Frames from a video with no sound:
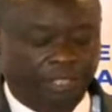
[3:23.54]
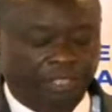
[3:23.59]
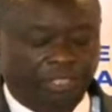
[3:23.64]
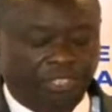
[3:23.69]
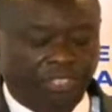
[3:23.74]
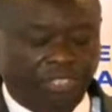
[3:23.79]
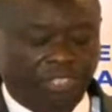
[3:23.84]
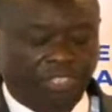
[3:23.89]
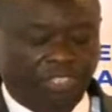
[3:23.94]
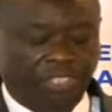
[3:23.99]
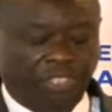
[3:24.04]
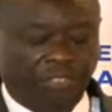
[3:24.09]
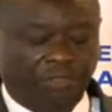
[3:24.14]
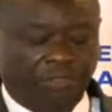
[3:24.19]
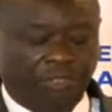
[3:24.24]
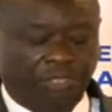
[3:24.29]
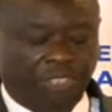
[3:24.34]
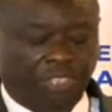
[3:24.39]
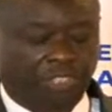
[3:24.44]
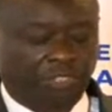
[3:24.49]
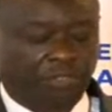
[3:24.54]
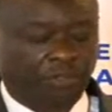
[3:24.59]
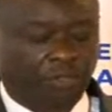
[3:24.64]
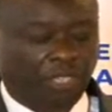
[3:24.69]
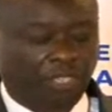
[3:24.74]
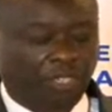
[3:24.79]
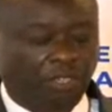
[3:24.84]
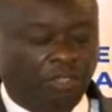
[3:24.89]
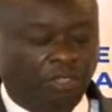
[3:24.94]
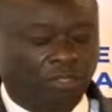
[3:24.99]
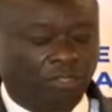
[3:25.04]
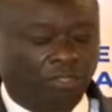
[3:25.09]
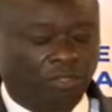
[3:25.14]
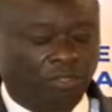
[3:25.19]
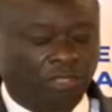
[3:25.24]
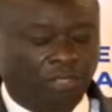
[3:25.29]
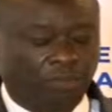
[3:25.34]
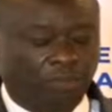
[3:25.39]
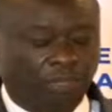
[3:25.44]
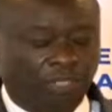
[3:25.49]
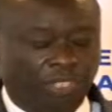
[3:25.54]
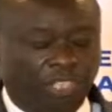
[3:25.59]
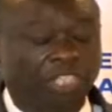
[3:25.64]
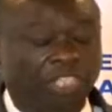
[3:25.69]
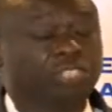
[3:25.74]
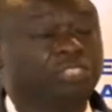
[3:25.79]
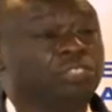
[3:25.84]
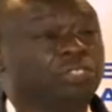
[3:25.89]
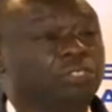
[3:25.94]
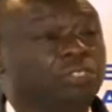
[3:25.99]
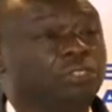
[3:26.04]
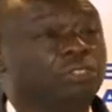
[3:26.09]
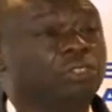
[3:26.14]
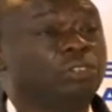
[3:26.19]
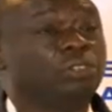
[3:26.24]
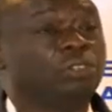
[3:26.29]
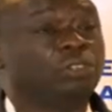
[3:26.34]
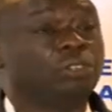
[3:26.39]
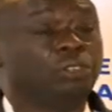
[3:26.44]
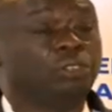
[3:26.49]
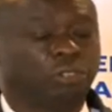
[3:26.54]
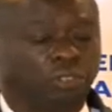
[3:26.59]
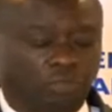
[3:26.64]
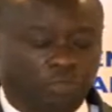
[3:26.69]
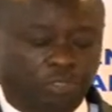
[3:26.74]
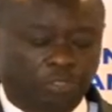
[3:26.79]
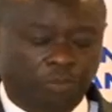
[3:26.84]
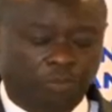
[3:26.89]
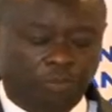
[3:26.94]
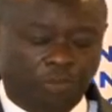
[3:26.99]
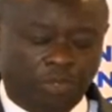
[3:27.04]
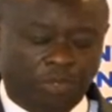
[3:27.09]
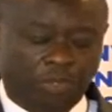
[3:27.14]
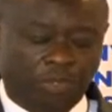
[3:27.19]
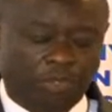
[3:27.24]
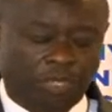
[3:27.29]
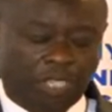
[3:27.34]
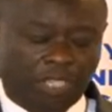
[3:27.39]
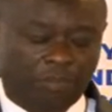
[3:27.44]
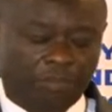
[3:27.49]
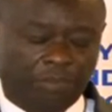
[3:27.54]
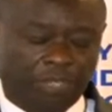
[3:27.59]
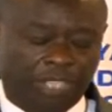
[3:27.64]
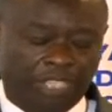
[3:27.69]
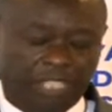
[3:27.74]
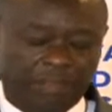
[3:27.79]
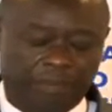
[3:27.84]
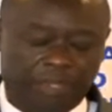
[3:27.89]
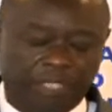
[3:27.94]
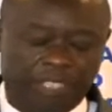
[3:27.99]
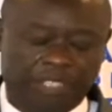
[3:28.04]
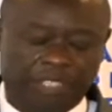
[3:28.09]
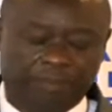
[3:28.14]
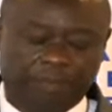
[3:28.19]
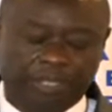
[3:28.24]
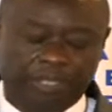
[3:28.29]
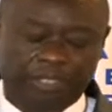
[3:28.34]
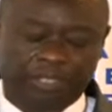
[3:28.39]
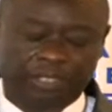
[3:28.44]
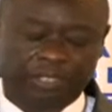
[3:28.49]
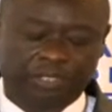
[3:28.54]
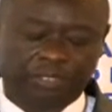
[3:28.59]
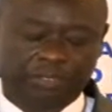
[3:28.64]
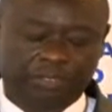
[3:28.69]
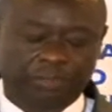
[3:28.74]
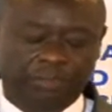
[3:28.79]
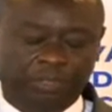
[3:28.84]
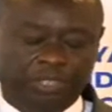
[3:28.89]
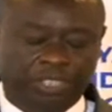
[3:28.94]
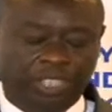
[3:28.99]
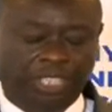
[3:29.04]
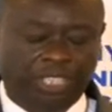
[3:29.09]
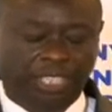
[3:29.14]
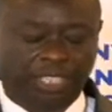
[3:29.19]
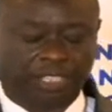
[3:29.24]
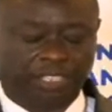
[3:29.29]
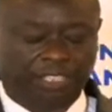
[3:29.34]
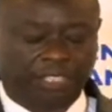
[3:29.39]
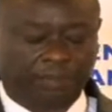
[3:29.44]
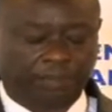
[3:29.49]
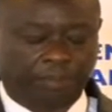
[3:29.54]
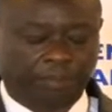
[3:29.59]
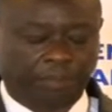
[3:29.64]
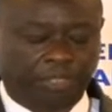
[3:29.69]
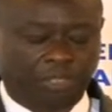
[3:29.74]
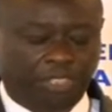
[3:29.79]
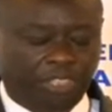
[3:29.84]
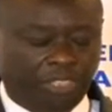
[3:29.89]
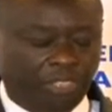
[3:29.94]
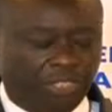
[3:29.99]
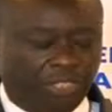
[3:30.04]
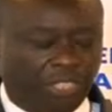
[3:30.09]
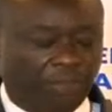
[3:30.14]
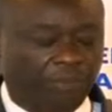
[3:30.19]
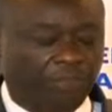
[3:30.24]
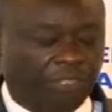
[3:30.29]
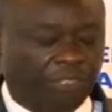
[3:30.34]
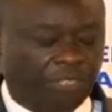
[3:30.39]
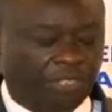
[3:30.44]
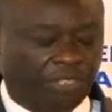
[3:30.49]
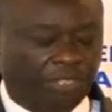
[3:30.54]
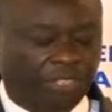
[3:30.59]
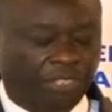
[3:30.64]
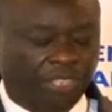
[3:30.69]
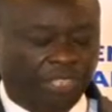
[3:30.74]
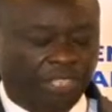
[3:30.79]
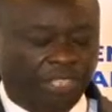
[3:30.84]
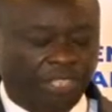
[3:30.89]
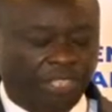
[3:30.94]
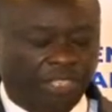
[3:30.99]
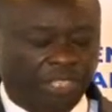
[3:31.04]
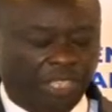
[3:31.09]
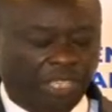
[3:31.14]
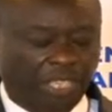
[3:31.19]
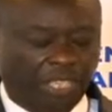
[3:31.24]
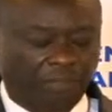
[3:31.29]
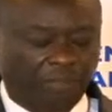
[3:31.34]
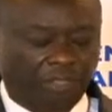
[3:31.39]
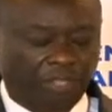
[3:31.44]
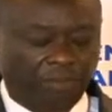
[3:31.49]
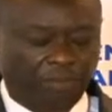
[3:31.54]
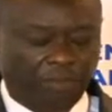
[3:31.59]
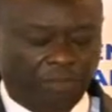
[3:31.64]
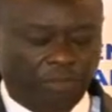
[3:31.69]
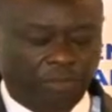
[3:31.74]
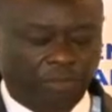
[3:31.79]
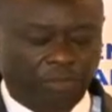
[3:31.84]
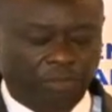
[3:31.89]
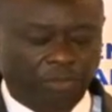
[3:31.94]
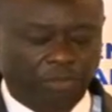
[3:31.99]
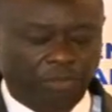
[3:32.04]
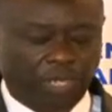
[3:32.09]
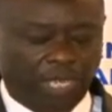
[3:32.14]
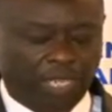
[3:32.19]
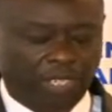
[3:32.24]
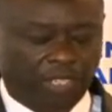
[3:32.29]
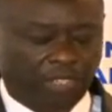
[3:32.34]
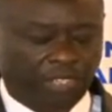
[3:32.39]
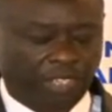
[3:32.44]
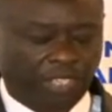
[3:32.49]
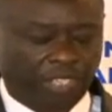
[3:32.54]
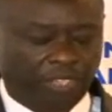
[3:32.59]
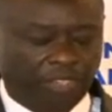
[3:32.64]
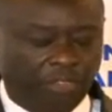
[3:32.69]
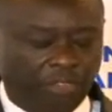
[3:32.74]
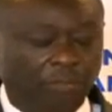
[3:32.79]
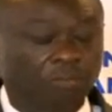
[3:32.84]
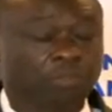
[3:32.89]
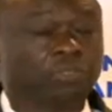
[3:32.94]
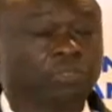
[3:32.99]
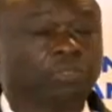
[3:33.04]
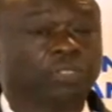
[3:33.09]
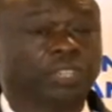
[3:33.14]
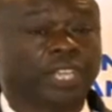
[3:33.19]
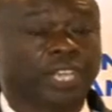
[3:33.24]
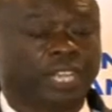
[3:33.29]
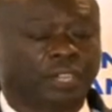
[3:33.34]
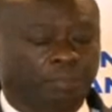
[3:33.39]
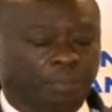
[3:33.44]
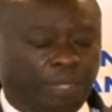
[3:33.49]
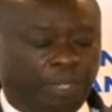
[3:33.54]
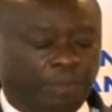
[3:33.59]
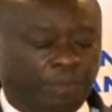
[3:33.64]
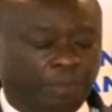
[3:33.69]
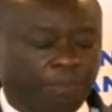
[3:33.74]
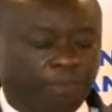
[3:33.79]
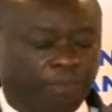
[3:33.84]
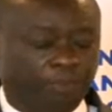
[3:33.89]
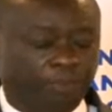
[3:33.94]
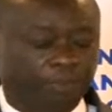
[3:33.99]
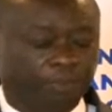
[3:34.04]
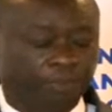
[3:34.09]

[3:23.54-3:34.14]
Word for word: this initiative seeks to unlock the potential of small and medium enterprises through tailored support services that allow them to grow and create jobs for the young people.